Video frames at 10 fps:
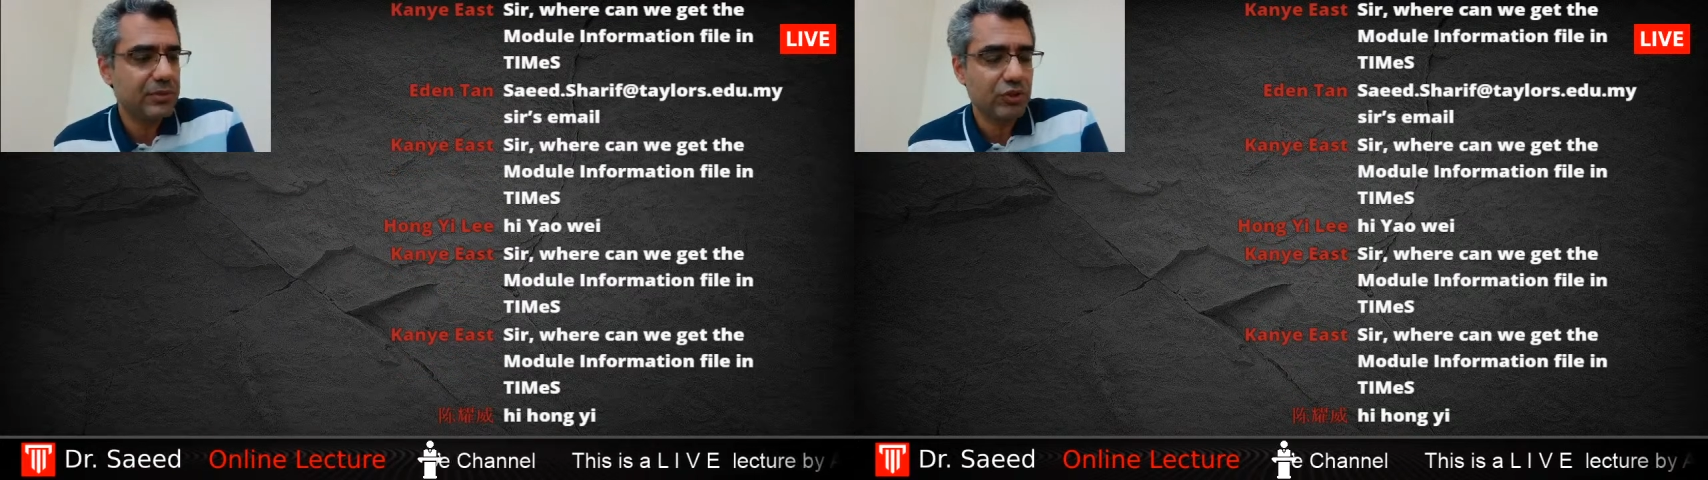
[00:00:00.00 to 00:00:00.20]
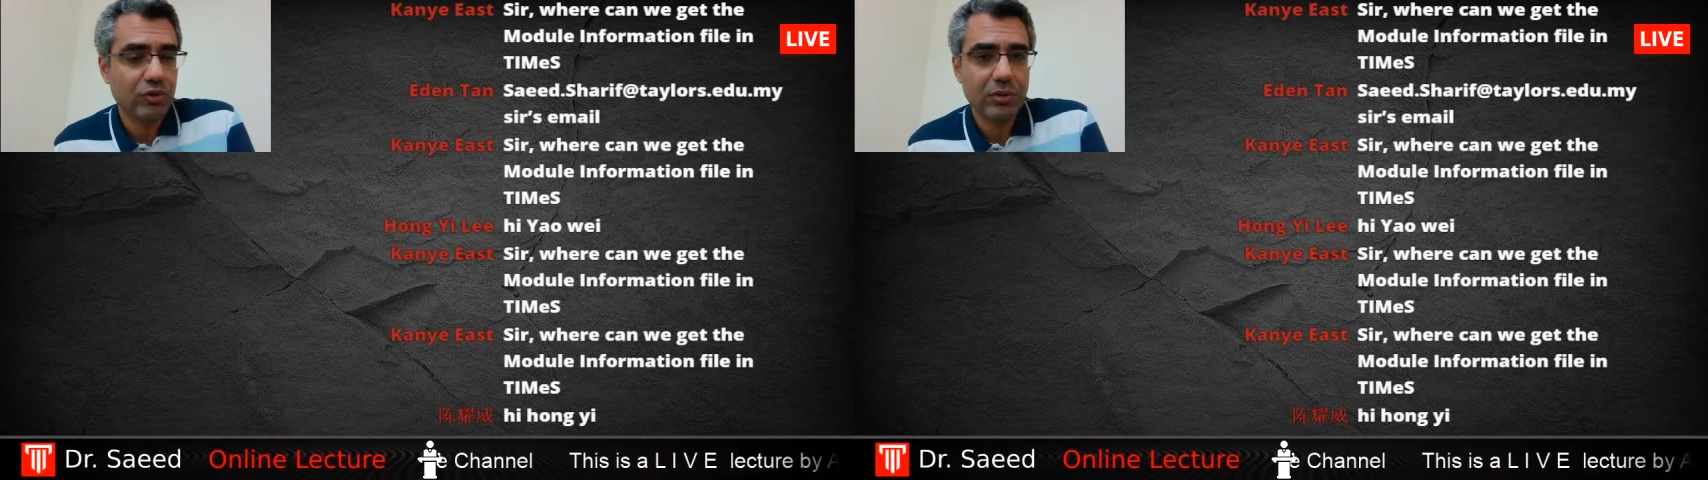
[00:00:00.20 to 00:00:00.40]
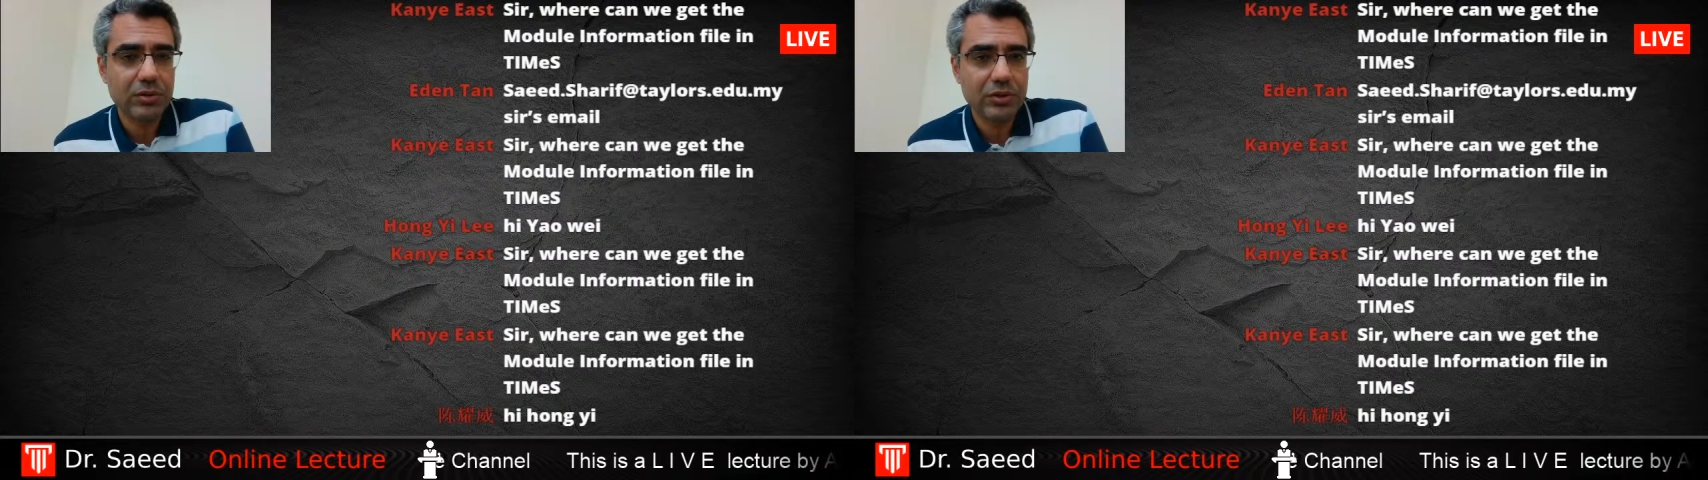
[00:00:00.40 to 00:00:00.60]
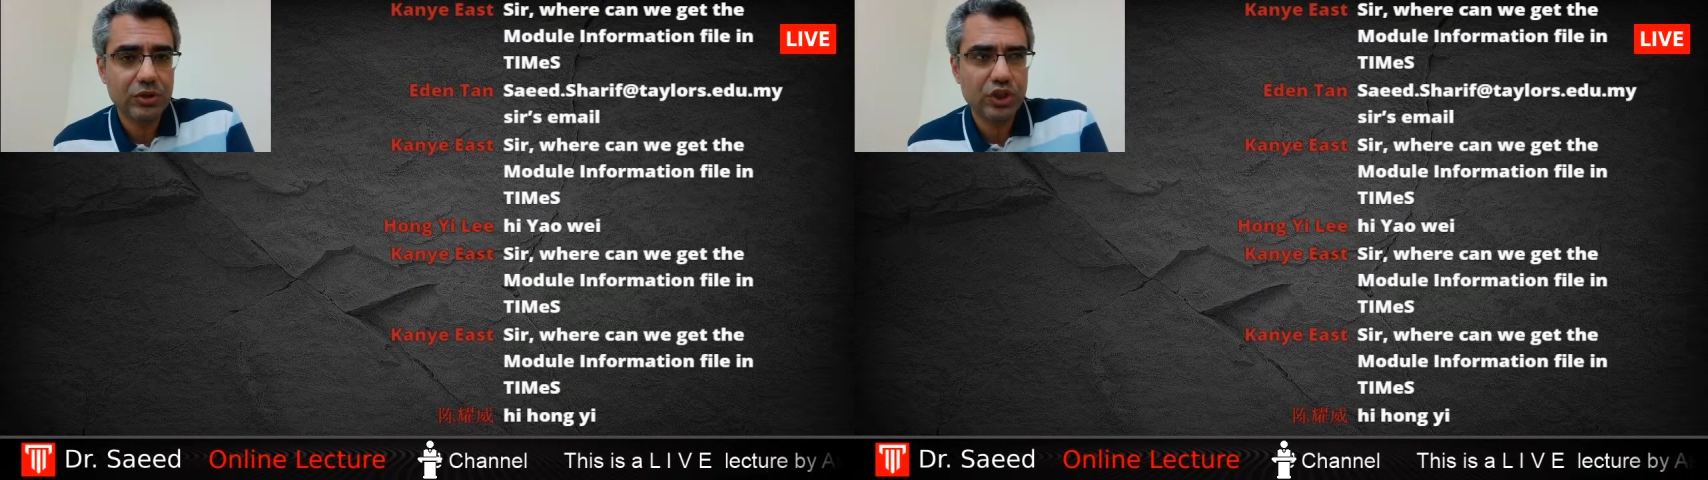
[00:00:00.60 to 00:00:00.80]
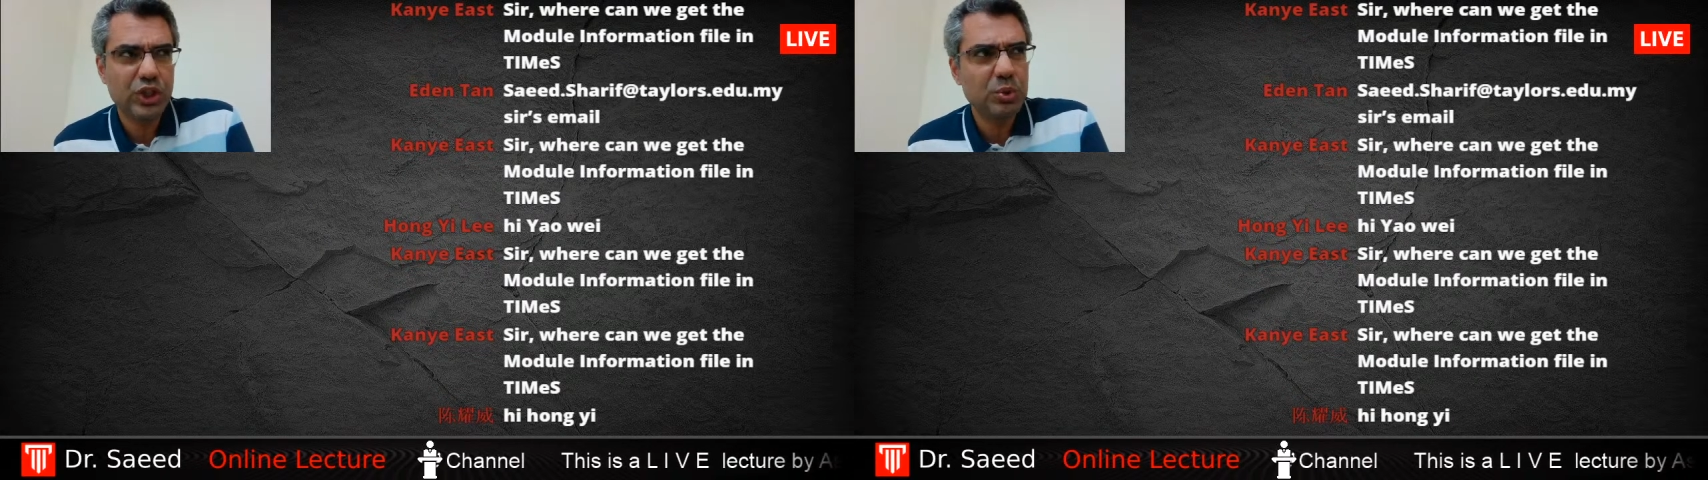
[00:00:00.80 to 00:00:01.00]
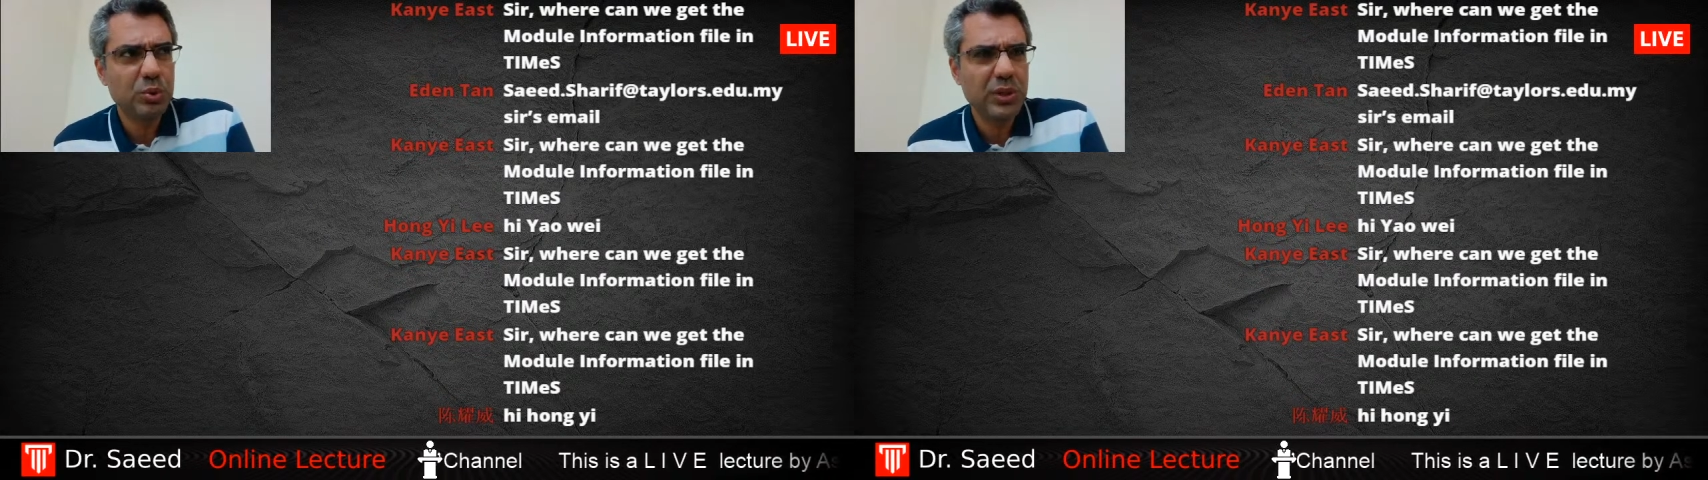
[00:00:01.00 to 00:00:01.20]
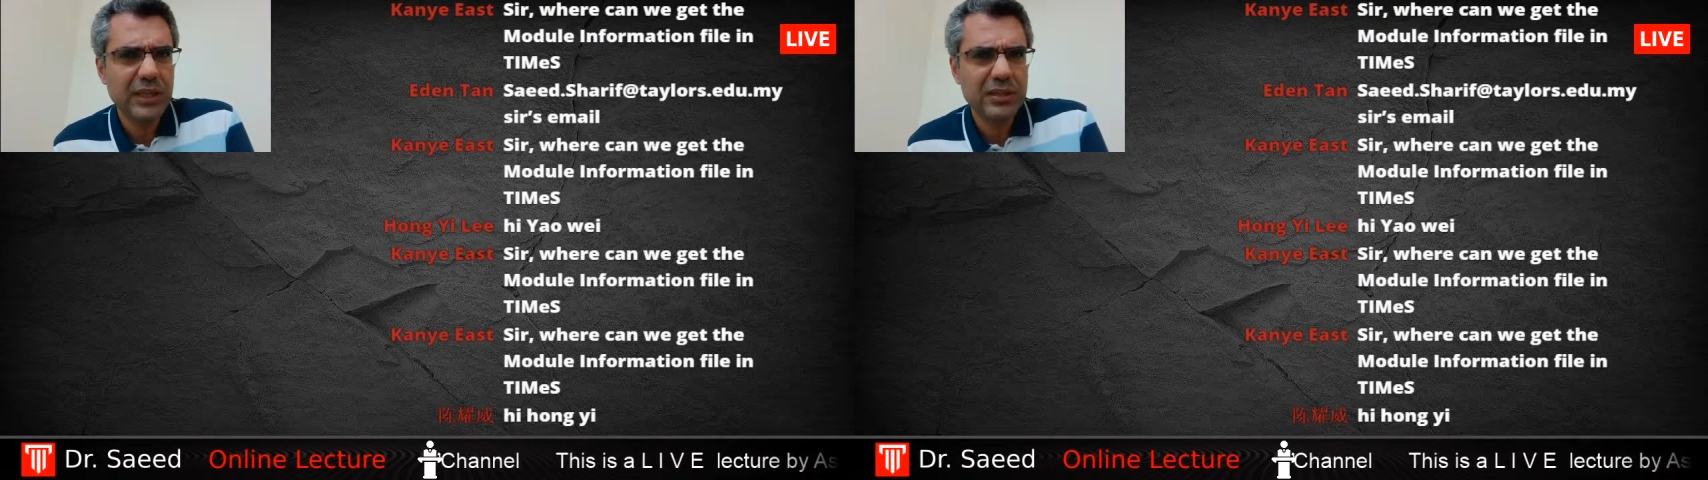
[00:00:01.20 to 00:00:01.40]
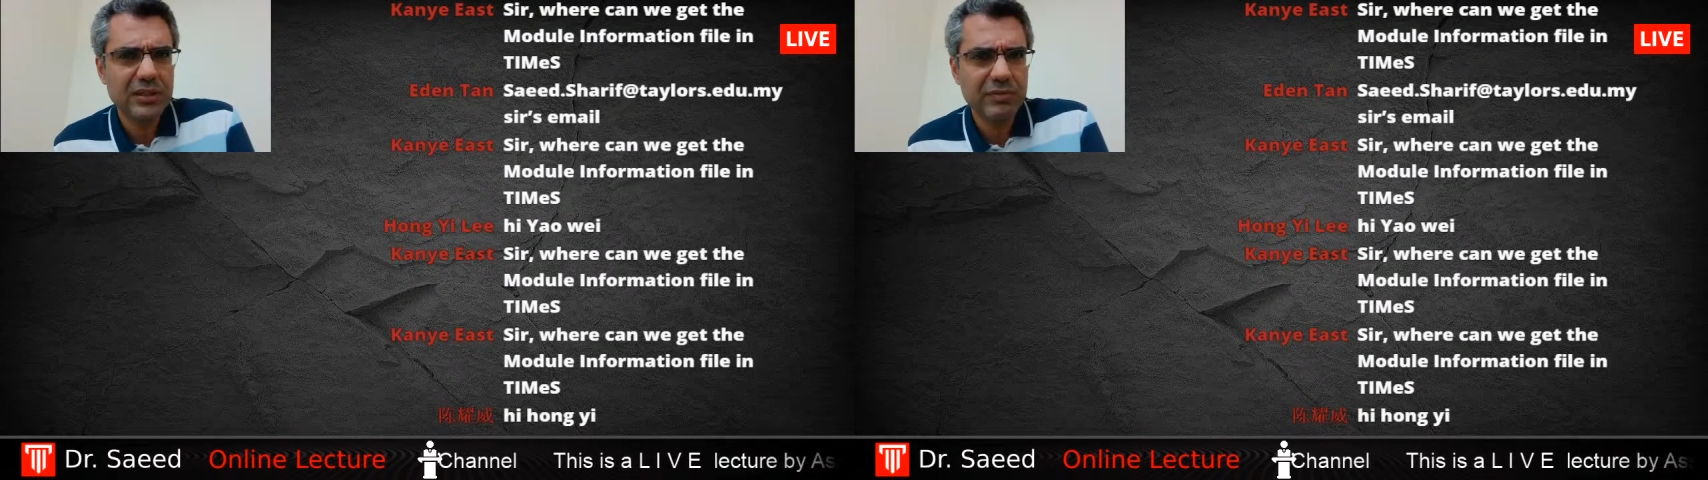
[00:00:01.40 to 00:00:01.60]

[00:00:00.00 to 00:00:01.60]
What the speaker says: It's called Curate,